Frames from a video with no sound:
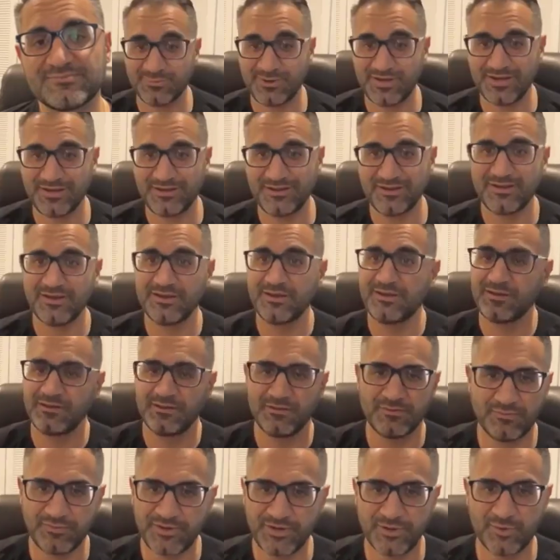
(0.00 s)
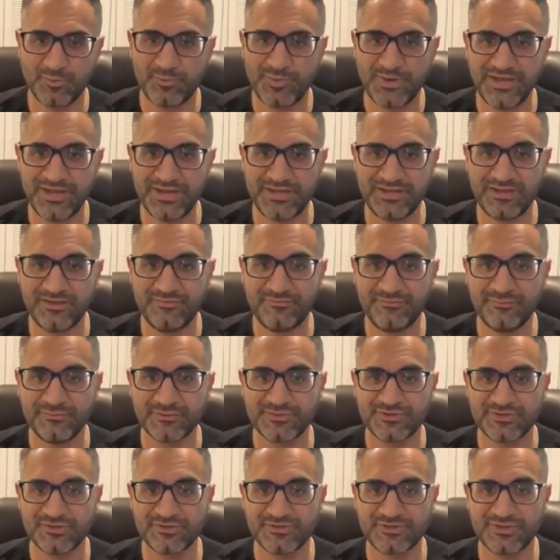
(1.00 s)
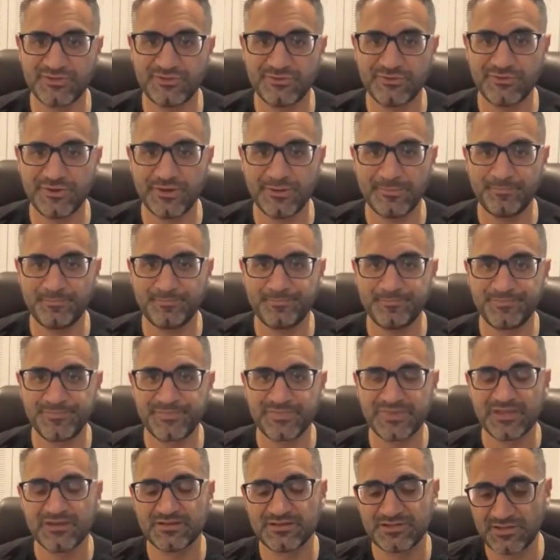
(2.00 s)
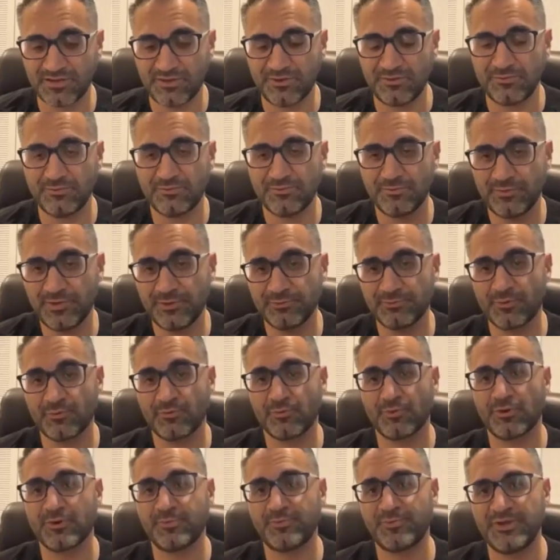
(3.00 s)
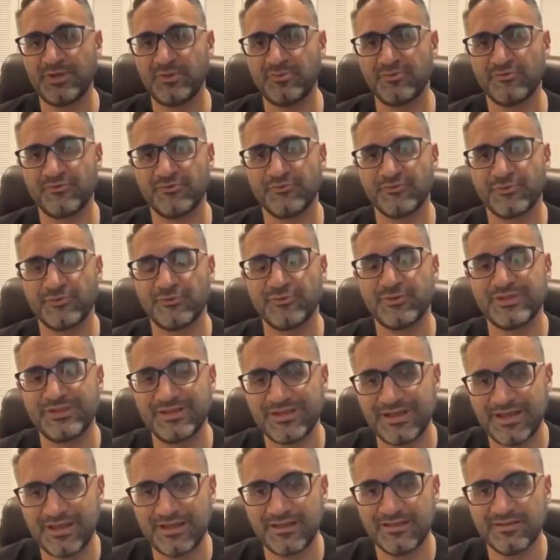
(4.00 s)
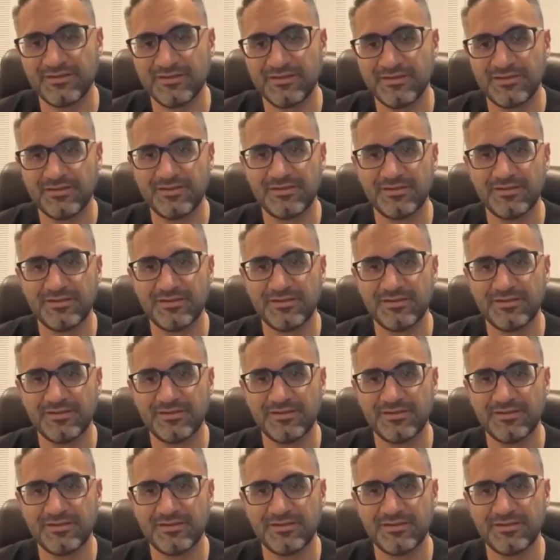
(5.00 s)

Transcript: Guess what? We don't pay any influencers to do it. So we reward people for doing that.